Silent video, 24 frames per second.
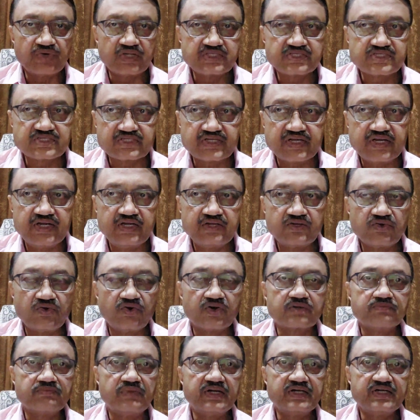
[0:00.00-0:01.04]
one state
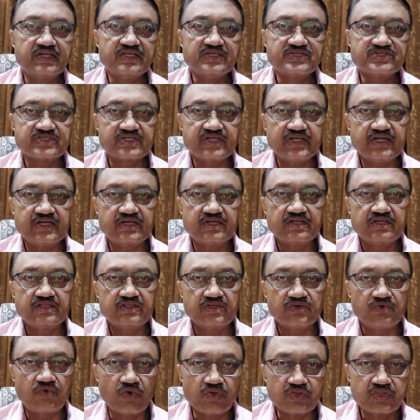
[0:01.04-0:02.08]
or multi-state.
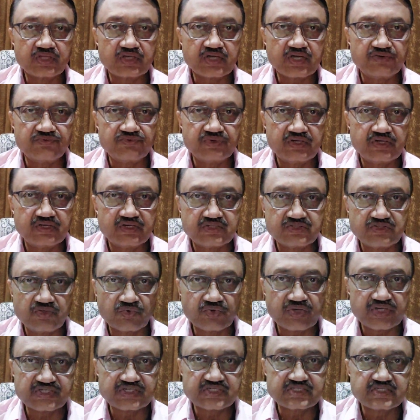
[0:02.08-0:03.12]
All the
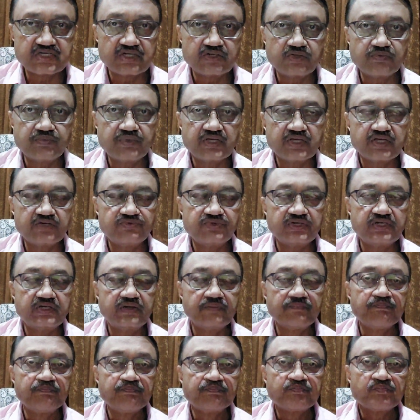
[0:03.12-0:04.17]
locations are to be
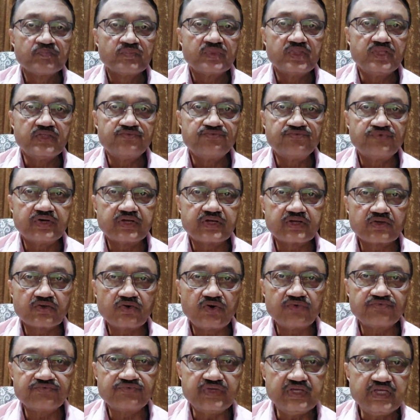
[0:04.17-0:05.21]
covered. The work
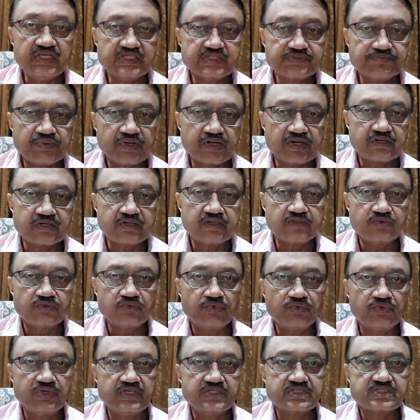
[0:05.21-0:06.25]
of each partner
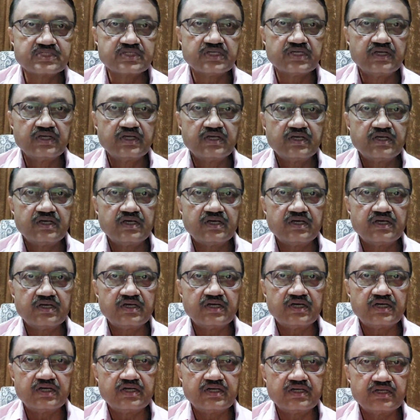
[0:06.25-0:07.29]
who is
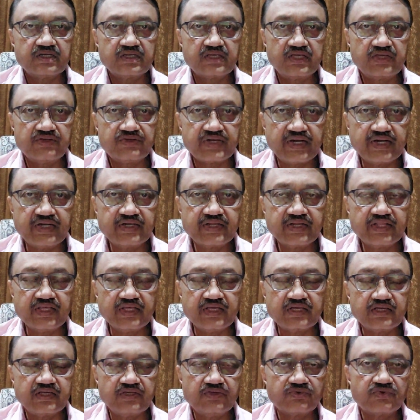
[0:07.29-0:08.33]

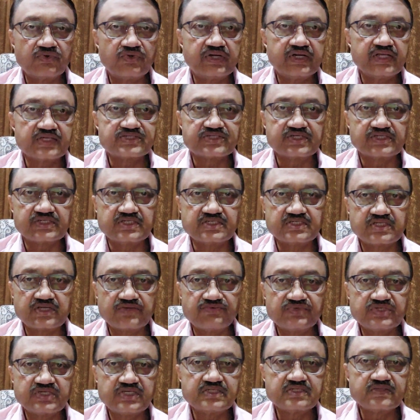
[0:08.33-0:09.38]
rendering, attestation
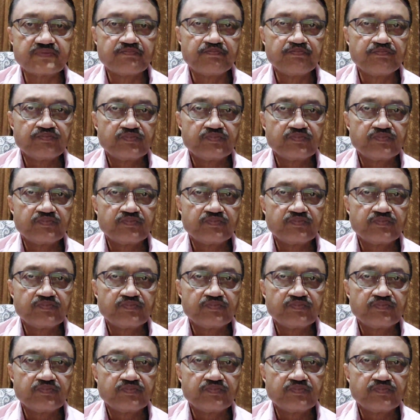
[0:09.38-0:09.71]
services,